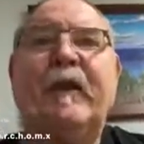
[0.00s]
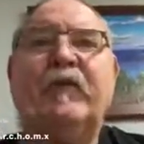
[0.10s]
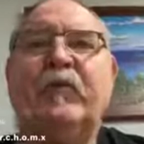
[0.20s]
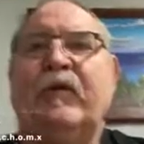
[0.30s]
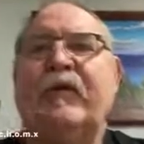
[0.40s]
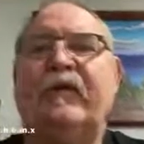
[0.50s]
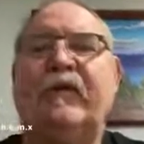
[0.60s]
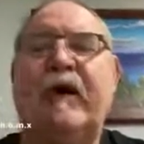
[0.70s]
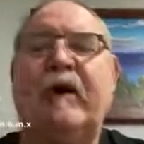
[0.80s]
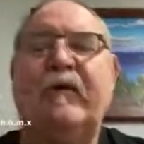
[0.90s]
DWART is an
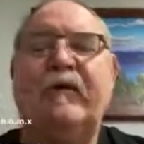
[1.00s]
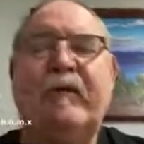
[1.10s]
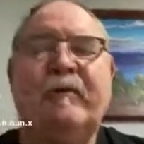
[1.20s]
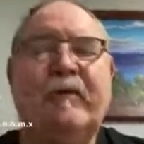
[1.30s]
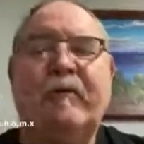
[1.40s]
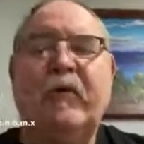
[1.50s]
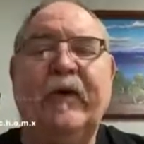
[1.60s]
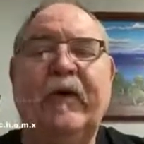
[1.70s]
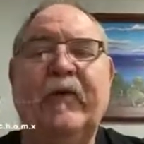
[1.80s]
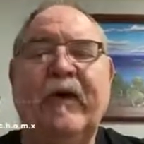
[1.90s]
acronym, double
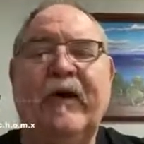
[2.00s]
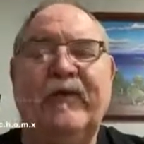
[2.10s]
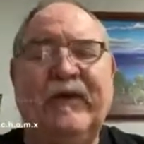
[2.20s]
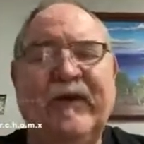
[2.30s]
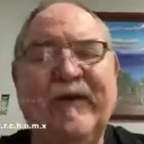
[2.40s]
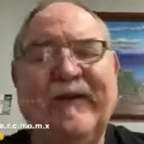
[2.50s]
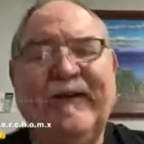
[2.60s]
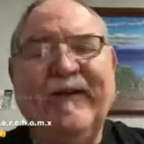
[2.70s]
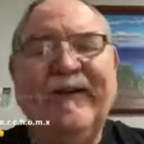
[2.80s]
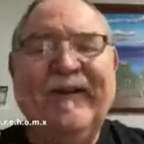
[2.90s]
wing round tail.
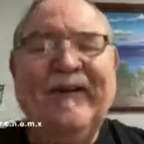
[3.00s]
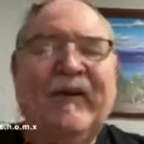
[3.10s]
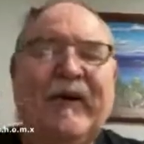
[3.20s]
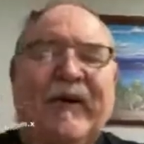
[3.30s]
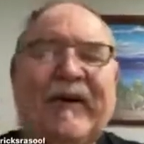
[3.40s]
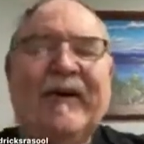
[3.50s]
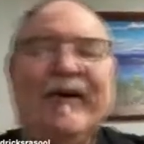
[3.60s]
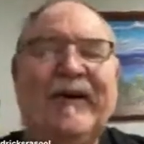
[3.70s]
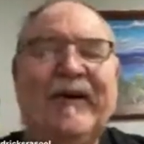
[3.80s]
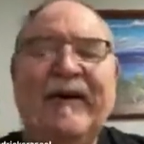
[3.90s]
And
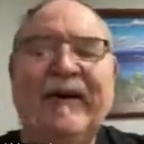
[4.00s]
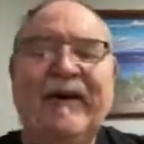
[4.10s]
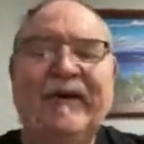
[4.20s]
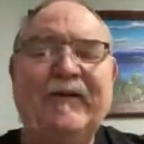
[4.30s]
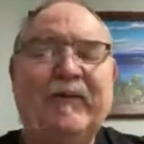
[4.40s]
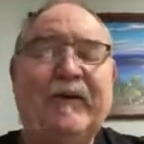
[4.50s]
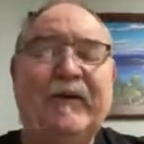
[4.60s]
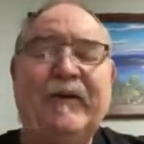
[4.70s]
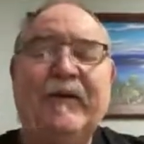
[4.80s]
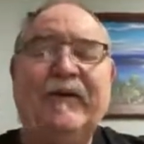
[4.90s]
it's been a
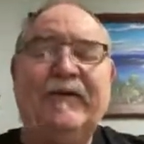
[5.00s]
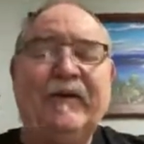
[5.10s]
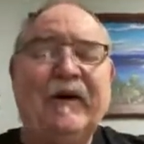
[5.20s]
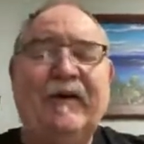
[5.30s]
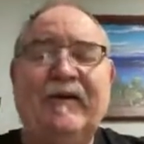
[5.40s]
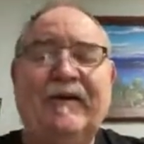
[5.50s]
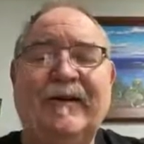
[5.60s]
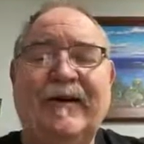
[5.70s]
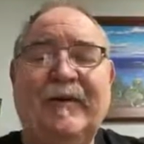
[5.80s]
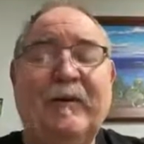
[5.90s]
huge,
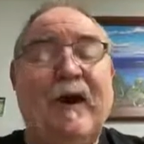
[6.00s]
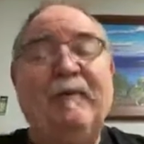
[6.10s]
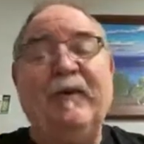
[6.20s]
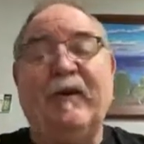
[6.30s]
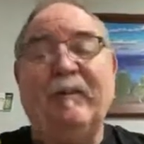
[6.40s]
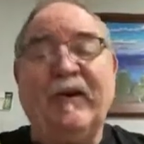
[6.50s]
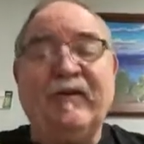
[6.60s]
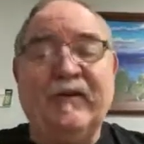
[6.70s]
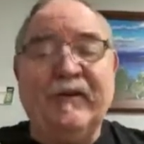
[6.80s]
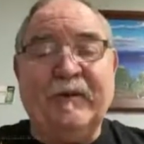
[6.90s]
it might be our
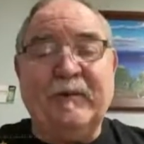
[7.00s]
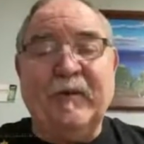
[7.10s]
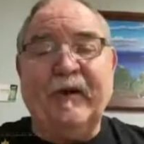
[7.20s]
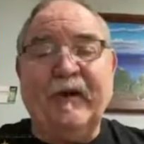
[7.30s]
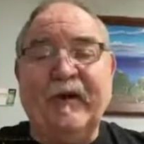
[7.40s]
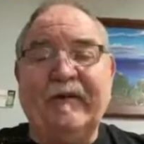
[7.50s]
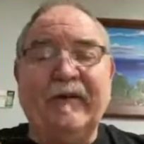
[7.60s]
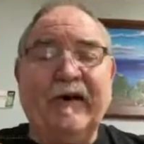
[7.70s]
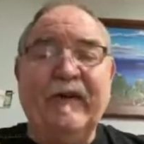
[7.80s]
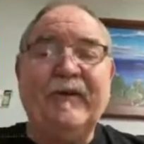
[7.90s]
best selling board
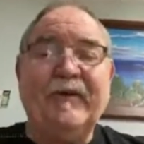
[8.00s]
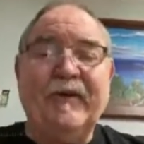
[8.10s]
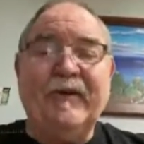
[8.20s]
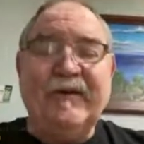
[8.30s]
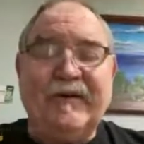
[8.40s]
ever. I don't know.